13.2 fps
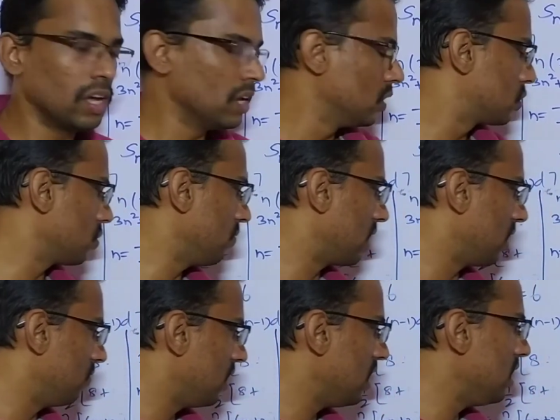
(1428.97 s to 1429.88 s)
So we can
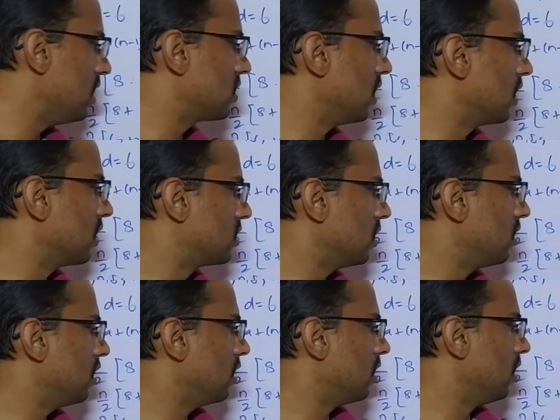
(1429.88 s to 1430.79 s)
very easily guess it.
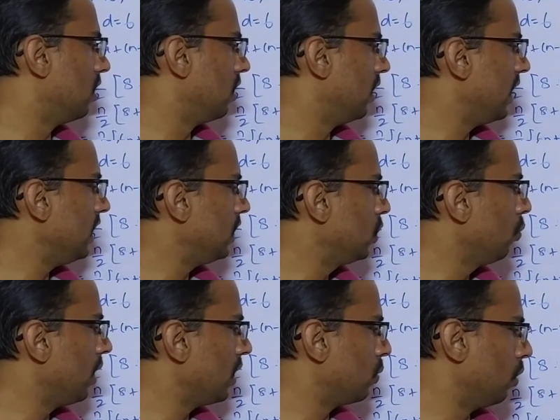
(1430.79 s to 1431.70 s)

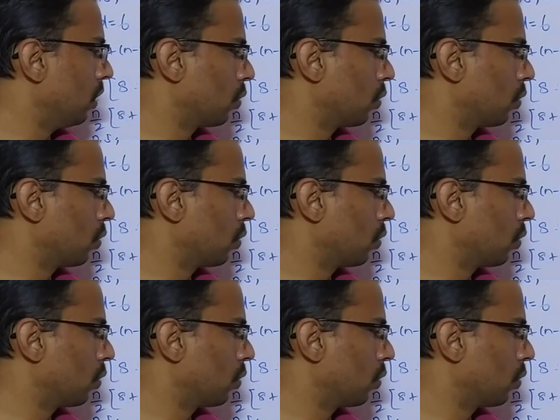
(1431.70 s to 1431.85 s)
8281,